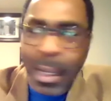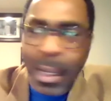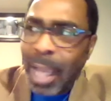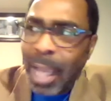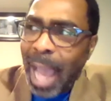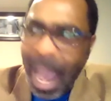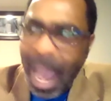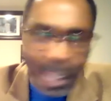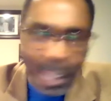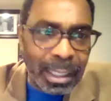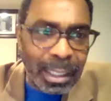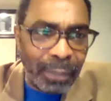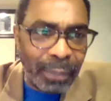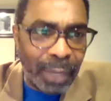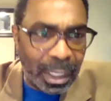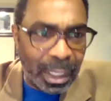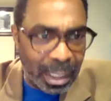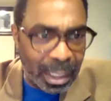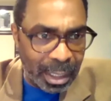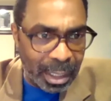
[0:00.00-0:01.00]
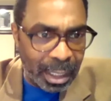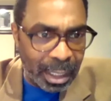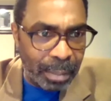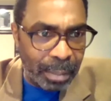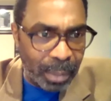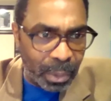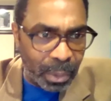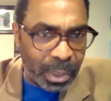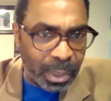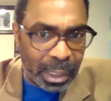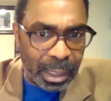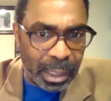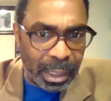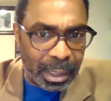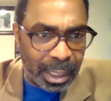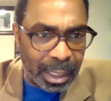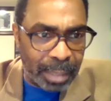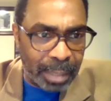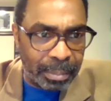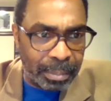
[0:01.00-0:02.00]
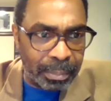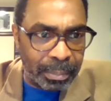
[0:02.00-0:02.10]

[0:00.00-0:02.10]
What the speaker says: activating the immune system.